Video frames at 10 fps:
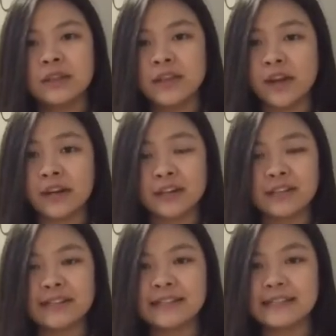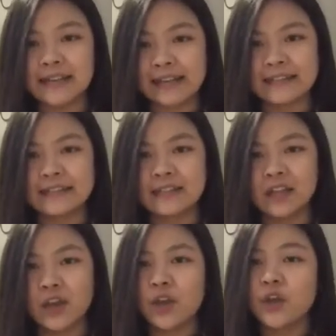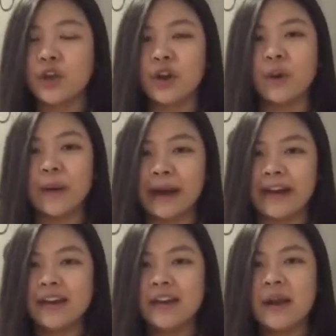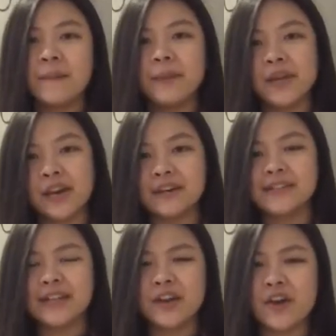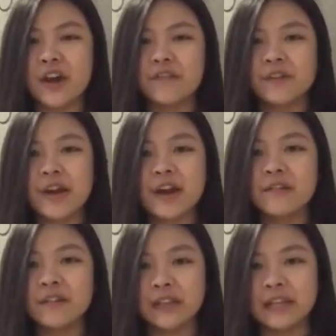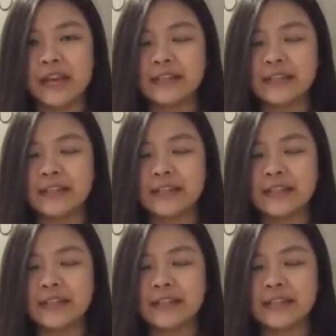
they are not success. You know why? Because they don't have creativity